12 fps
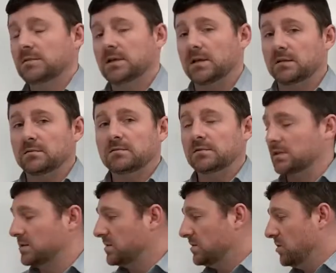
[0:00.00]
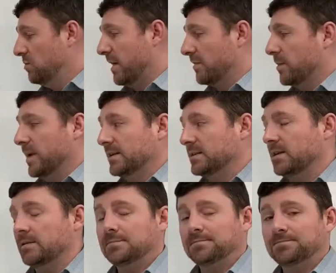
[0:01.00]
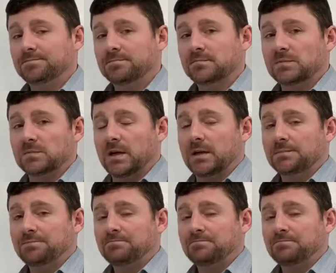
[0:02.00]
and this is 2-methylpentane, right?